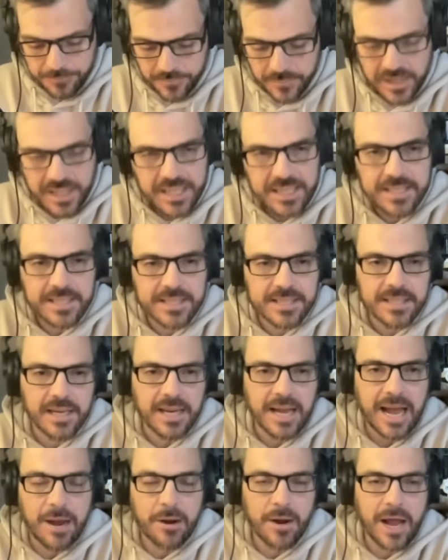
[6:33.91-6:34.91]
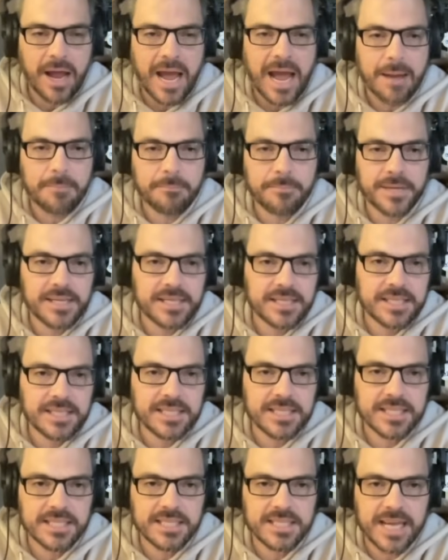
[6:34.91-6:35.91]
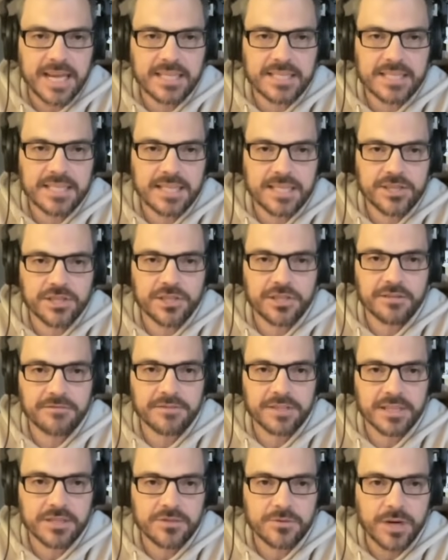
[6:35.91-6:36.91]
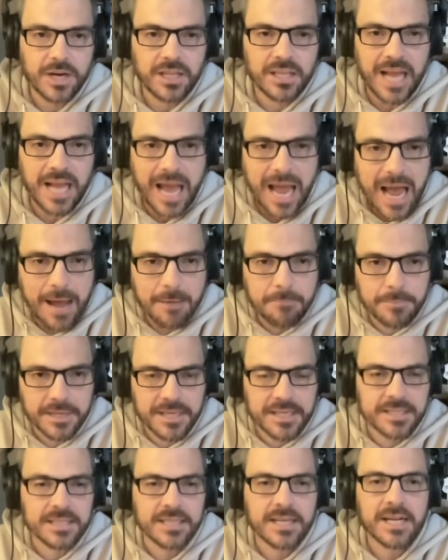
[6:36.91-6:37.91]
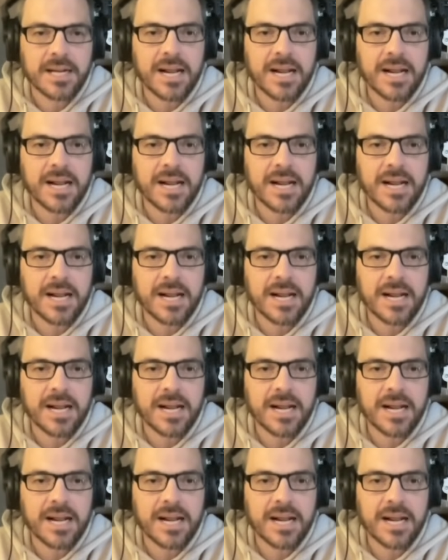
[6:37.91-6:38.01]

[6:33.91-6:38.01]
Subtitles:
this happened, this assassination of Nasrallah happened